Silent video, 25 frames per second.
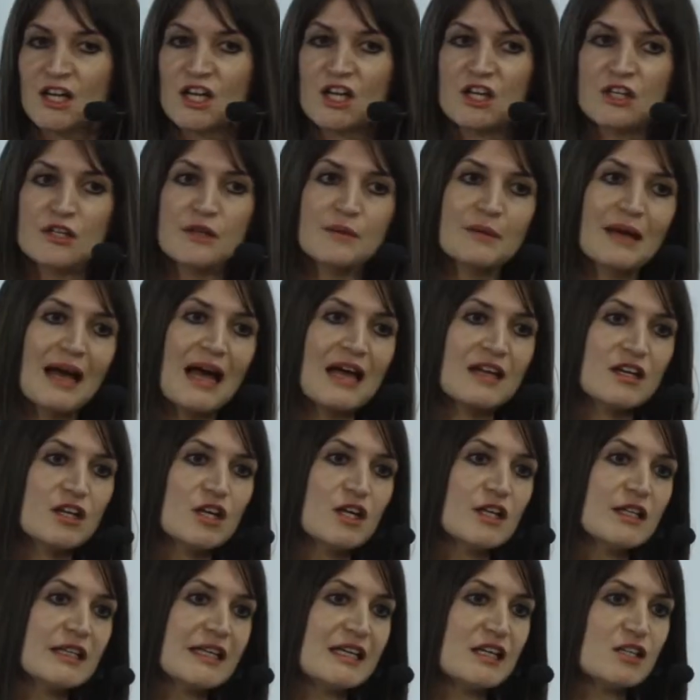You can
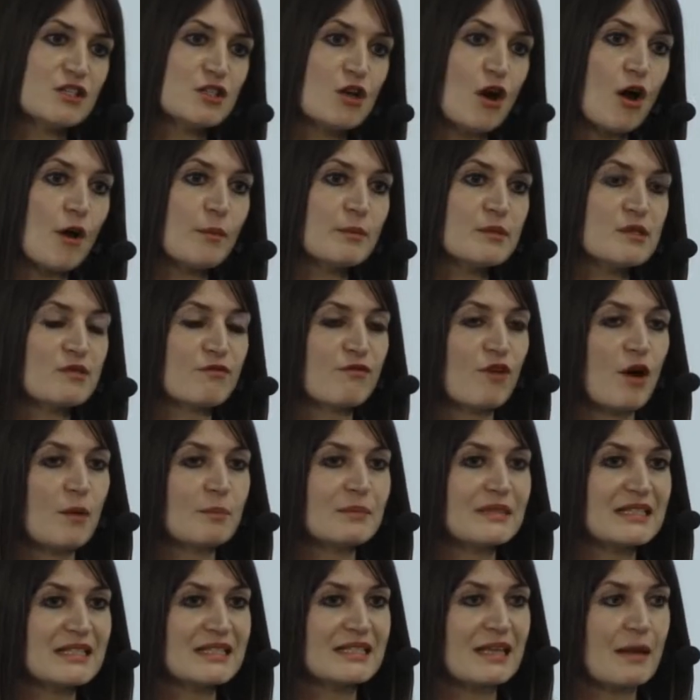early adopt from
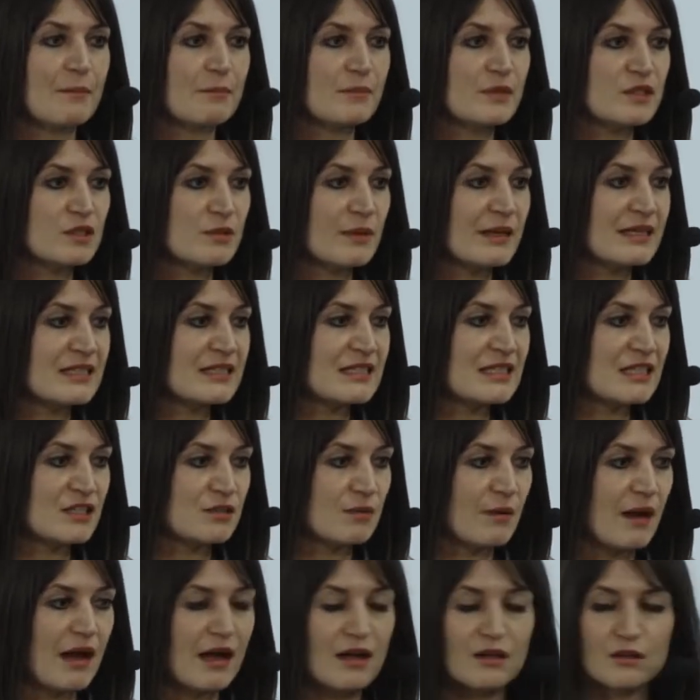December
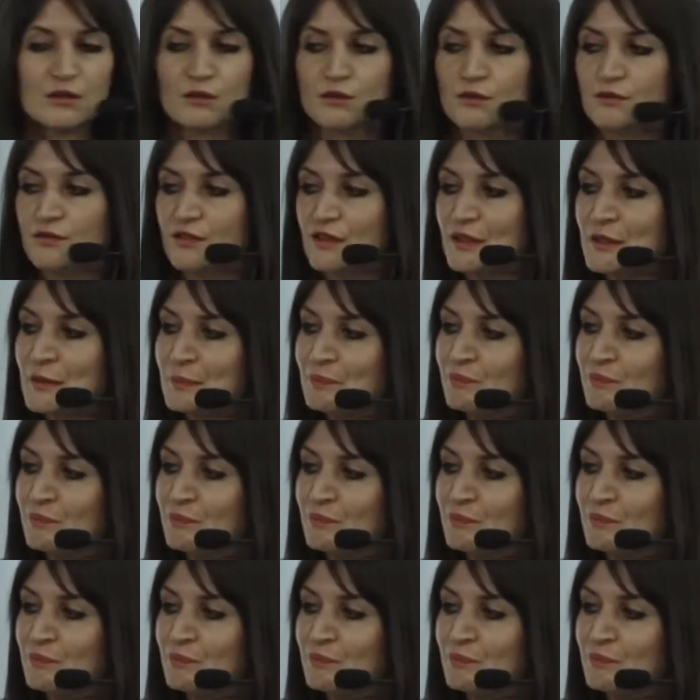2012.